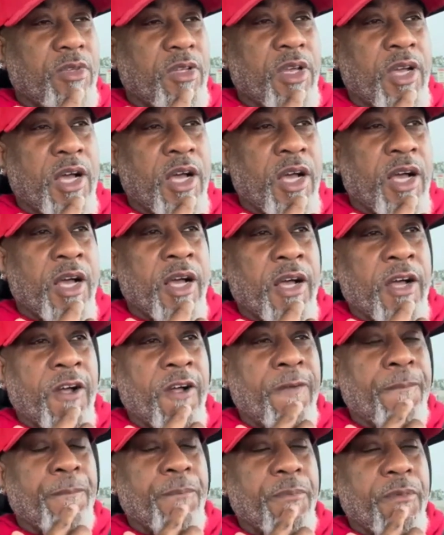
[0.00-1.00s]

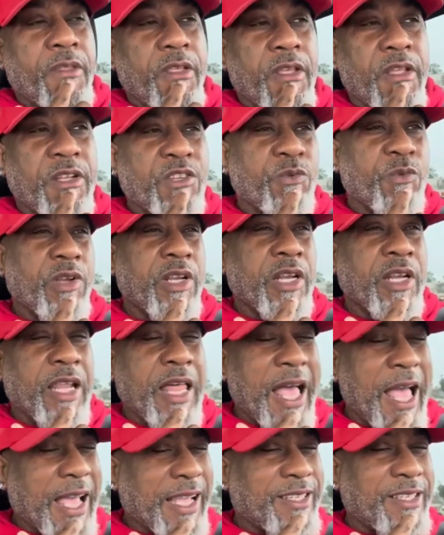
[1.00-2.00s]
Uh, it's
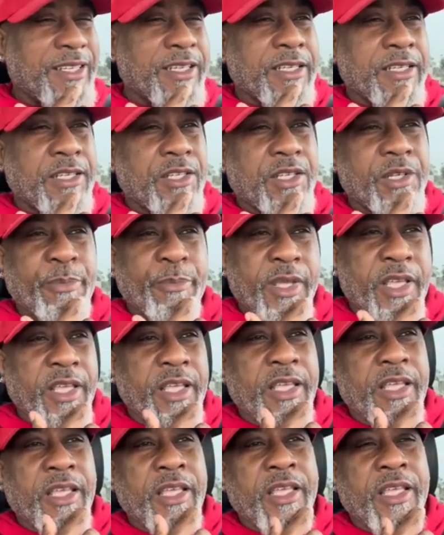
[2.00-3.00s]
relaxing to
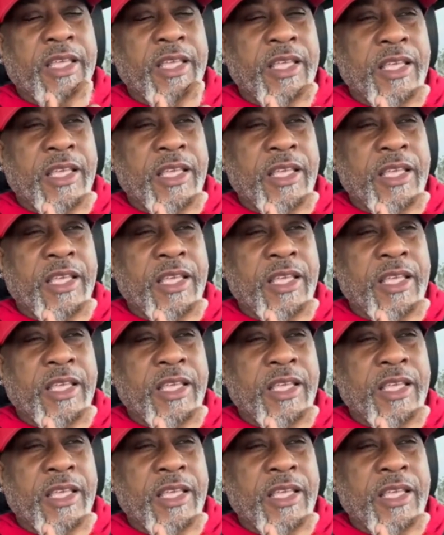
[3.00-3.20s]
me.